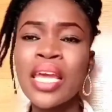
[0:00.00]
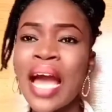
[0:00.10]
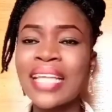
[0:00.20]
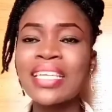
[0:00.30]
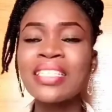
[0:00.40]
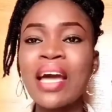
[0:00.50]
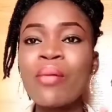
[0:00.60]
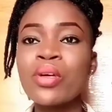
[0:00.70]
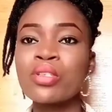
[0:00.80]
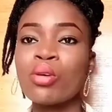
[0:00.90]
I think that
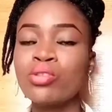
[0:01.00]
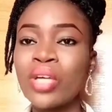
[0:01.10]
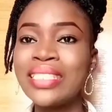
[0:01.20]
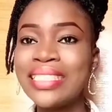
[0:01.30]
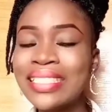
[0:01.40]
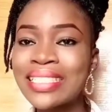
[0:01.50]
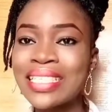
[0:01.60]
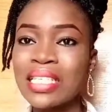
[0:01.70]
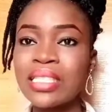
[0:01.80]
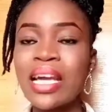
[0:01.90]
was contradicting.